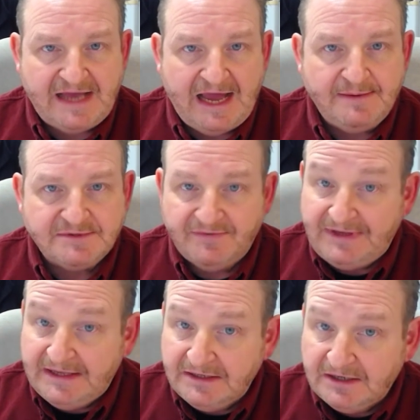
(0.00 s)
items of
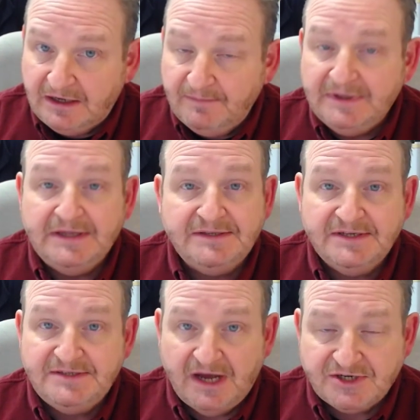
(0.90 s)
income,
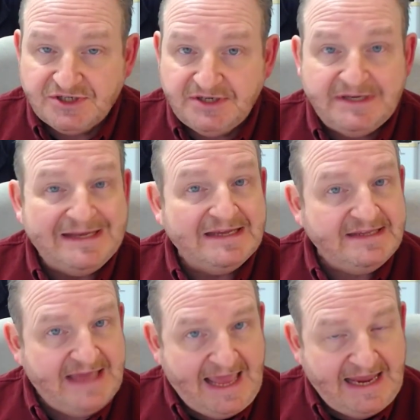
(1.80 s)
deduction,
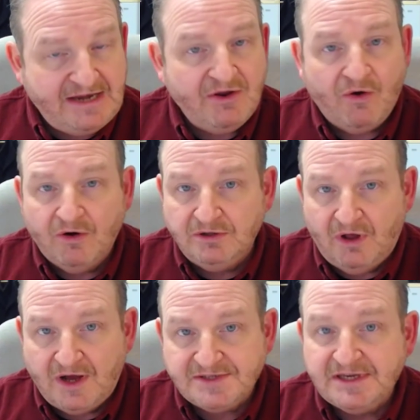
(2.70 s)
gain, or
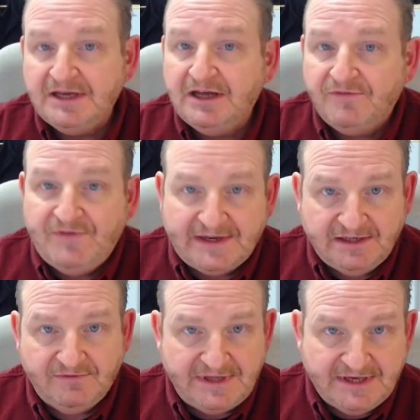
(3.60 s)
loss
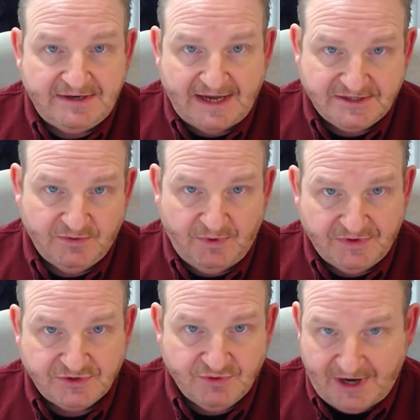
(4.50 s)
effectively connected with
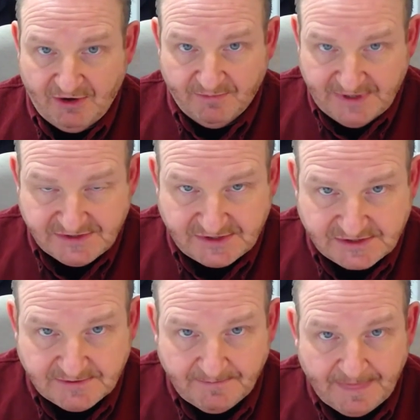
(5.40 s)
a trade or
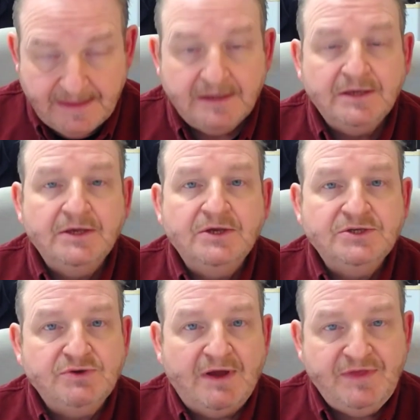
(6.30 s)
business.
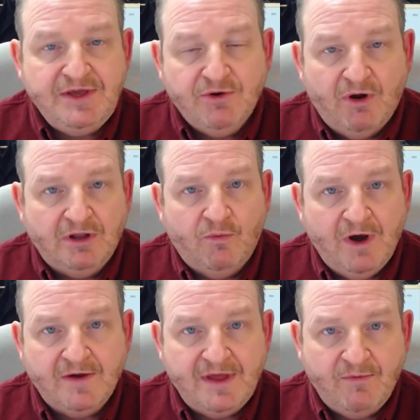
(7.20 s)
So I think you're all
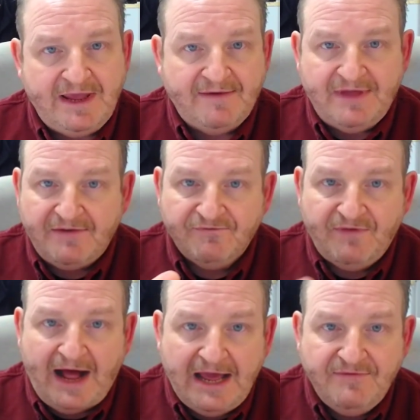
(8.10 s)
aware that we have that
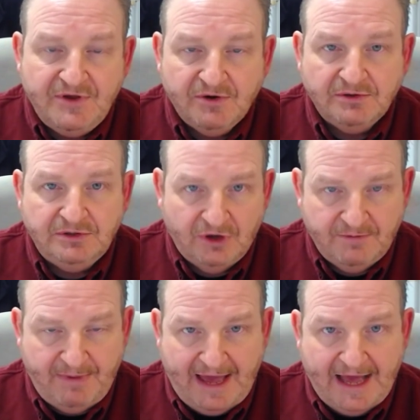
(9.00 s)
5-year
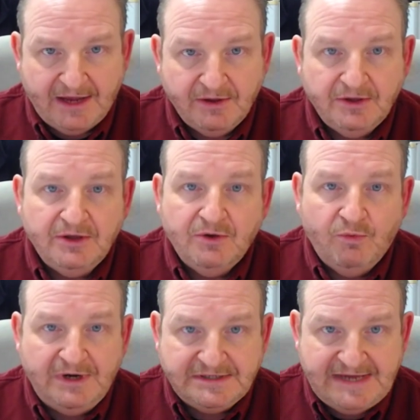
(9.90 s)
look back
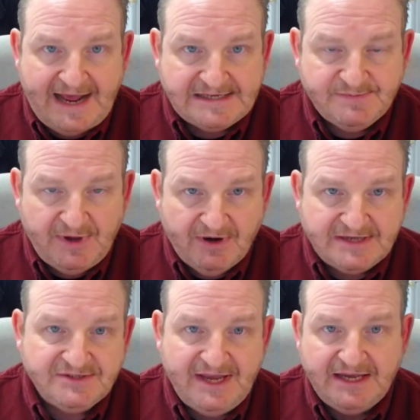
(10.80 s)
when a taxpayer
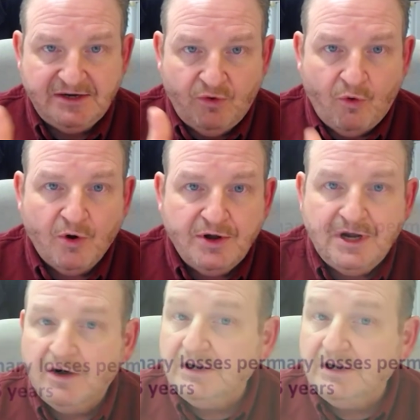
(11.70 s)
has taken ordinary